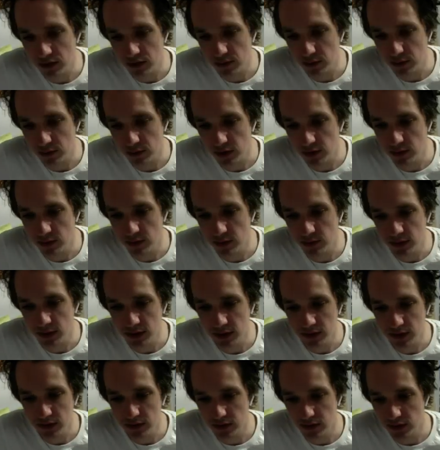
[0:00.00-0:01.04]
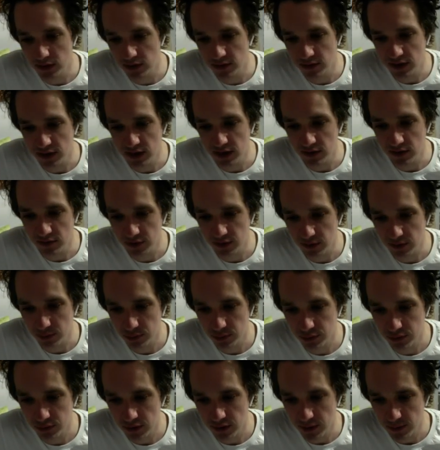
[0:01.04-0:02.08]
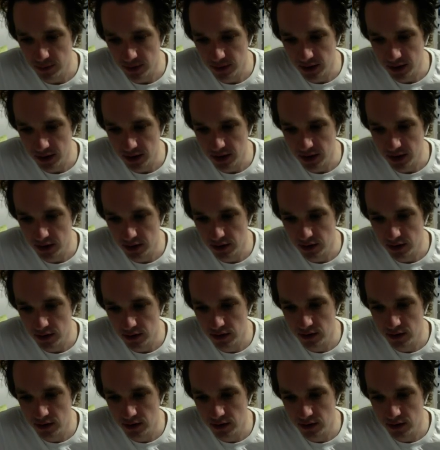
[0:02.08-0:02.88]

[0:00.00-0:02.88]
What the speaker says: at the moment, but they have their Premiere